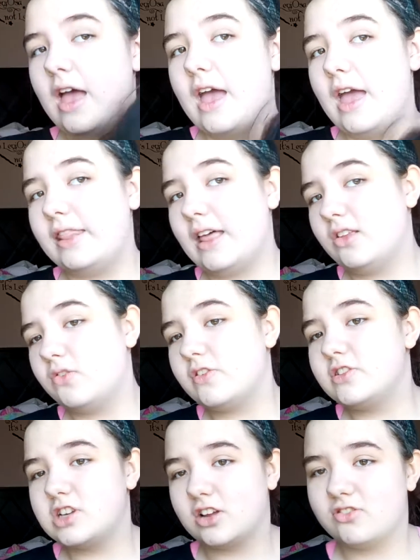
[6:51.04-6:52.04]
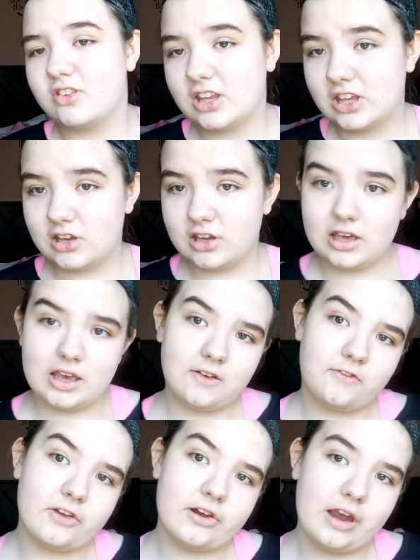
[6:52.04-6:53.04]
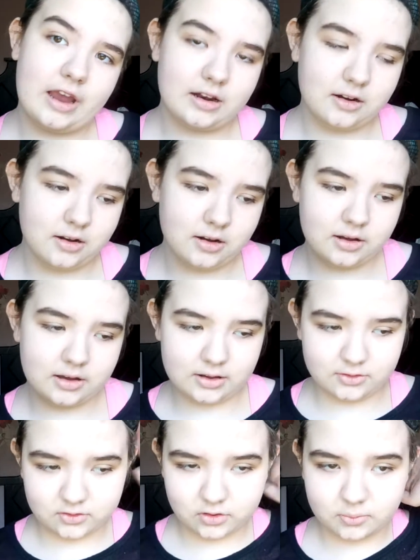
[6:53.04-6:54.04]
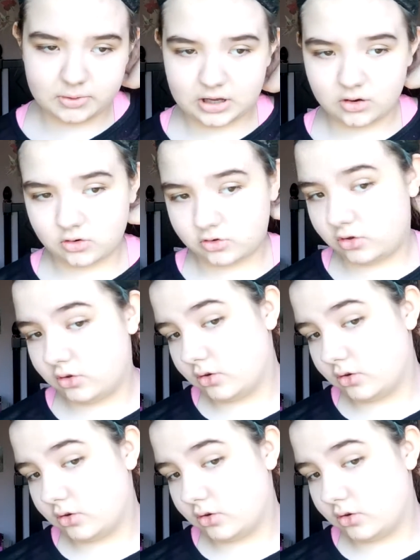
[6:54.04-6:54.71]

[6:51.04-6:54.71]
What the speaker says: and that's for adjusting if your head is too big or